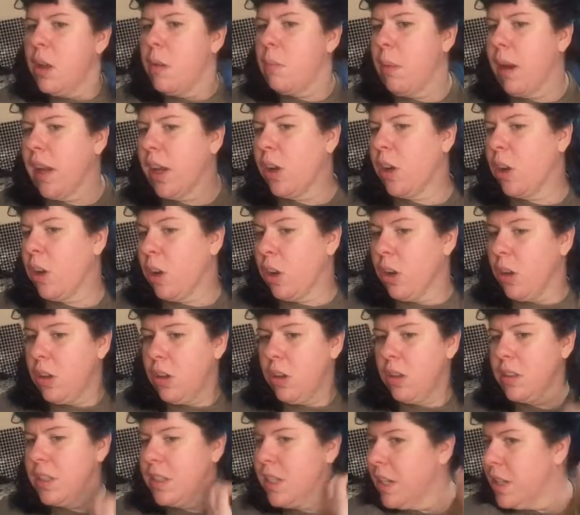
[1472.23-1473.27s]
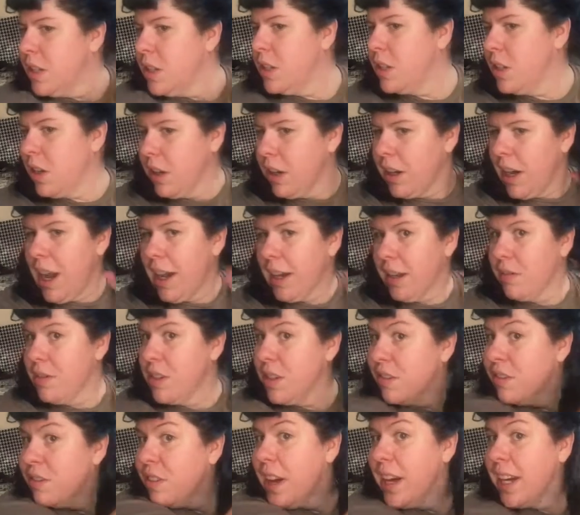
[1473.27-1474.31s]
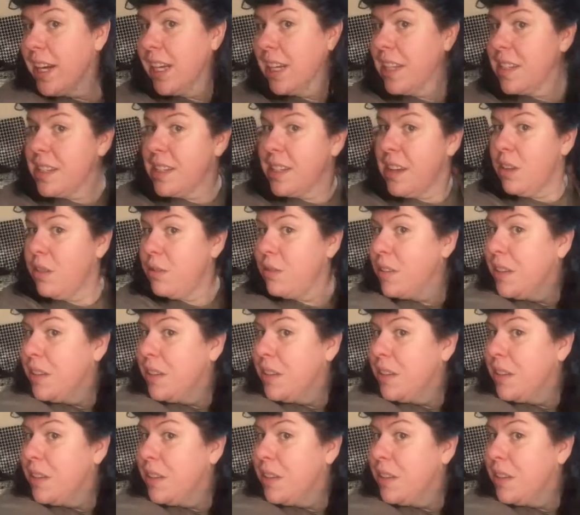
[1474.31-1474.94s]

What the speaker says: my curl does start kind of defining itself